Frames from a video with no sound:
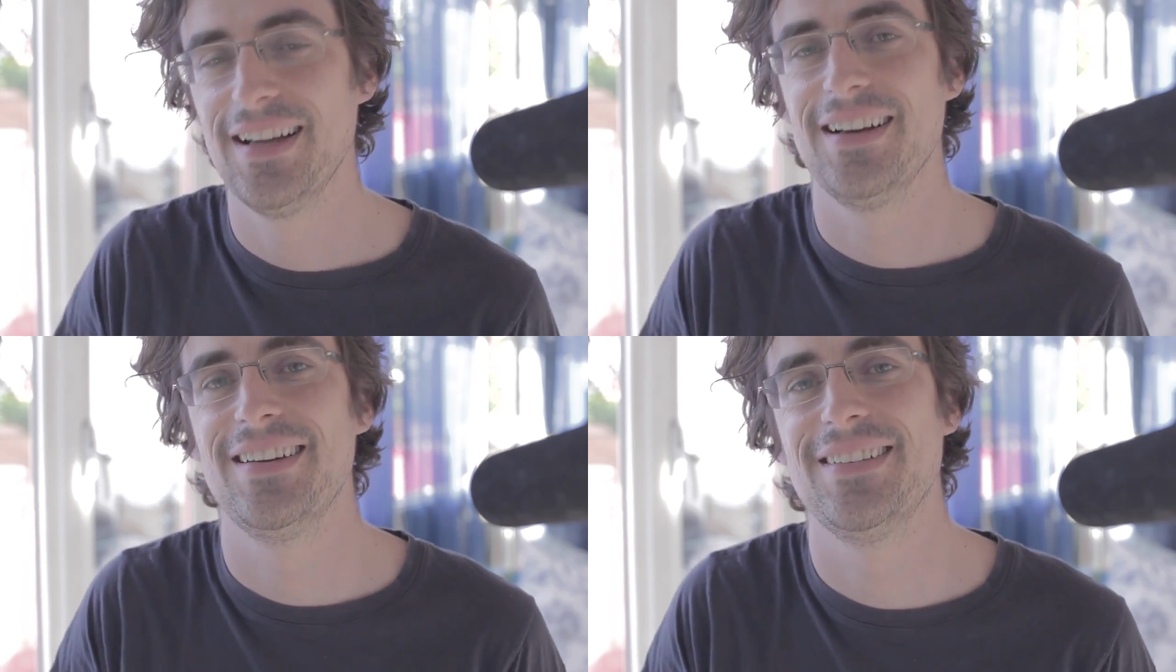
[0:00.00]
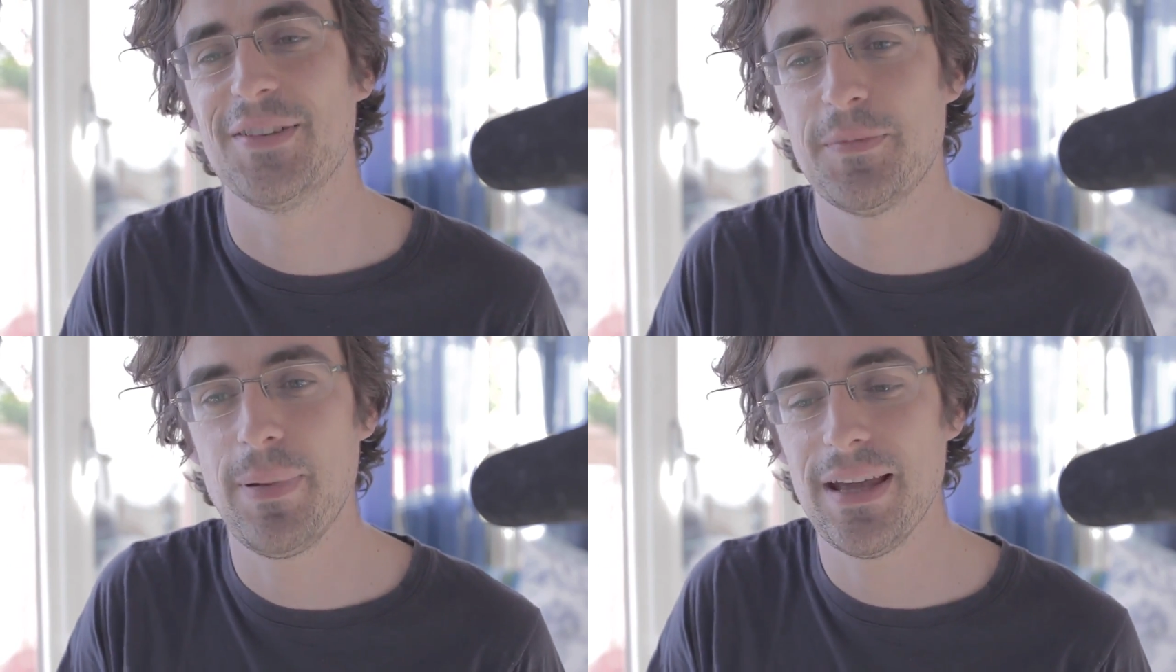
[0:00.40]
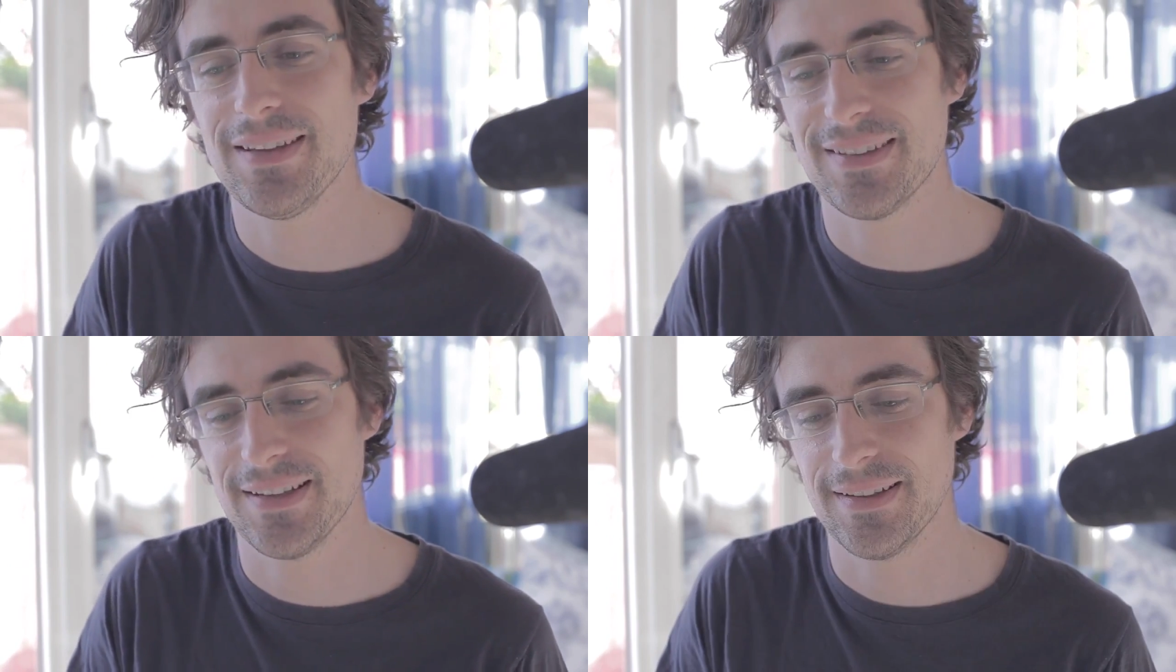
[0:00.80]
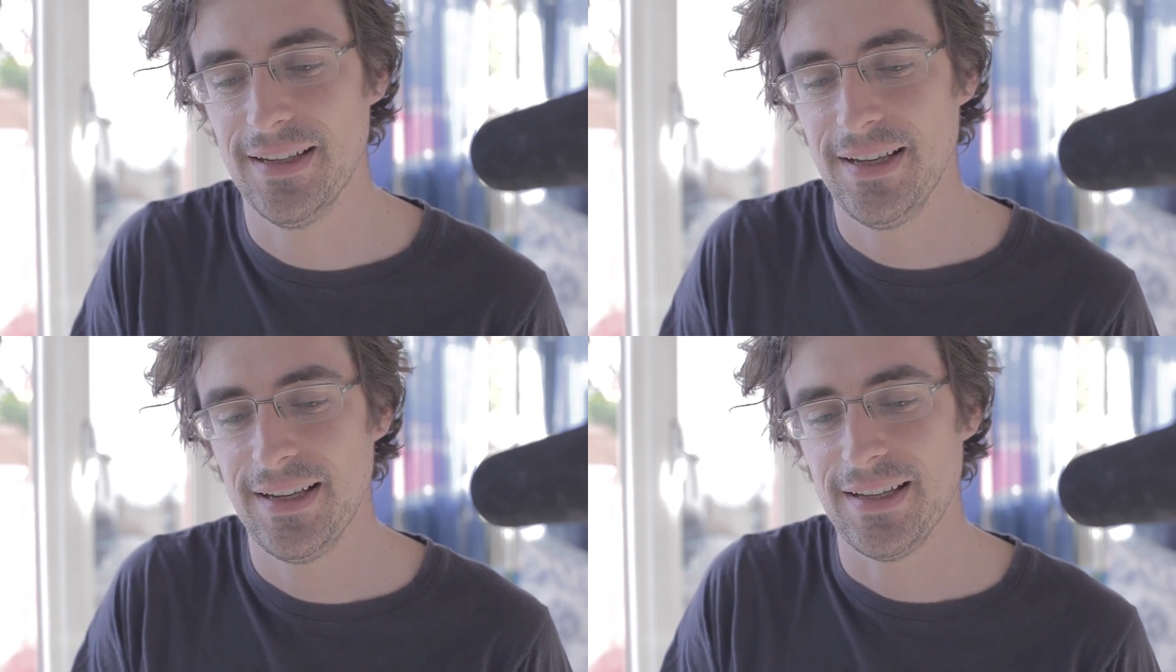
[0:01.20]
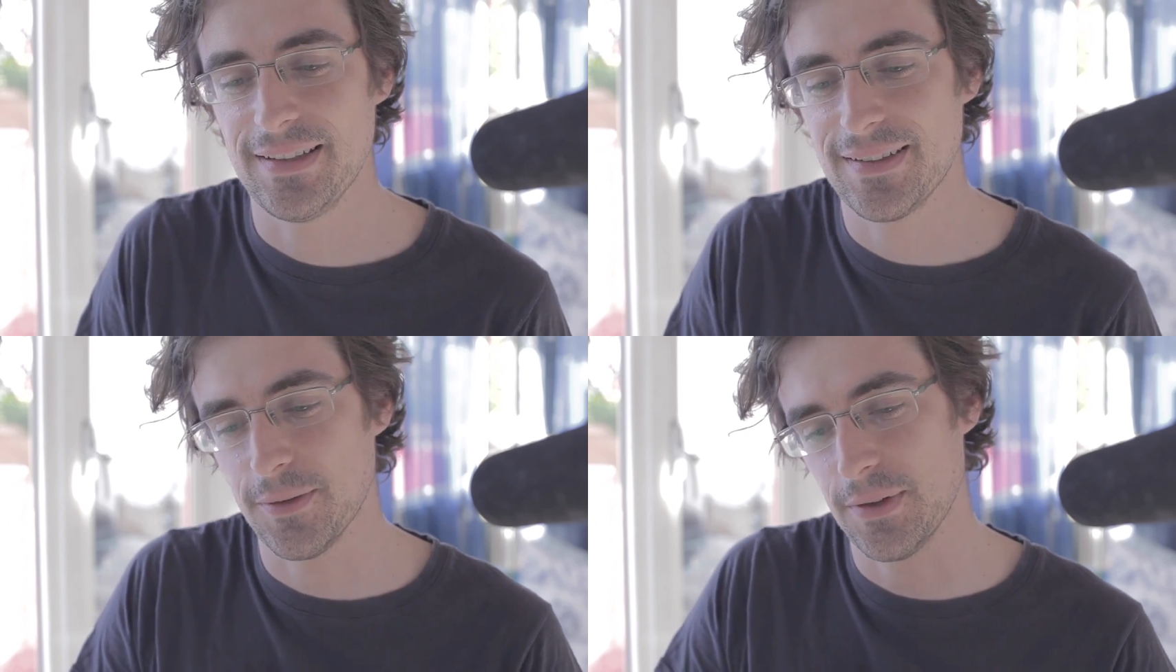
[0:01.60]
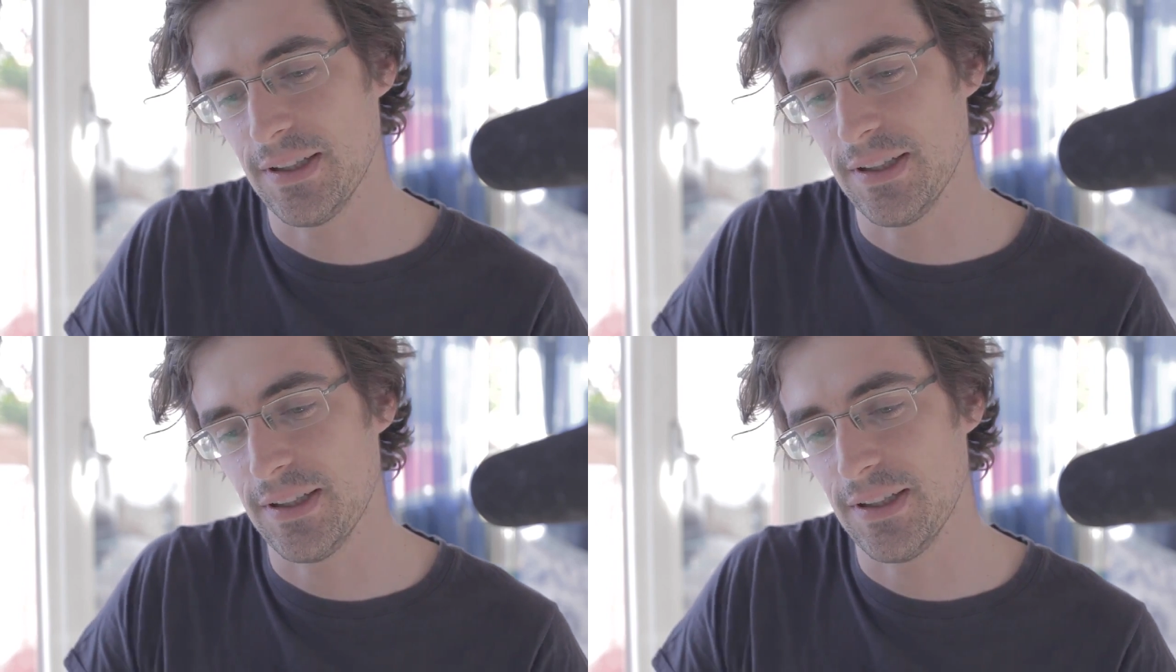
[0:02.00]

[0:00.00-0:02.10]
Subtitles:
in the space, and it's